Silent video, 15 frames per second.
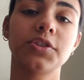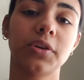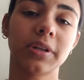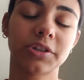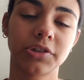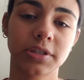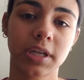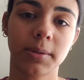your
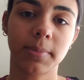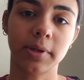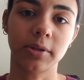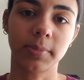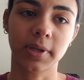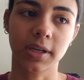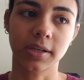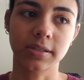electricity bill
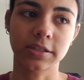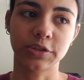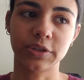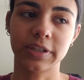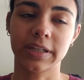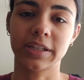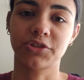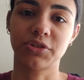because you
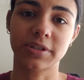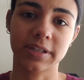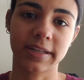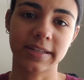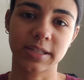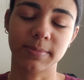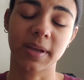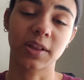need electricity
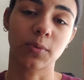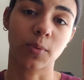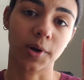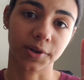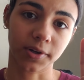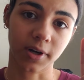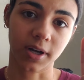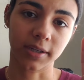to make the
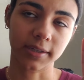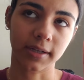water hot.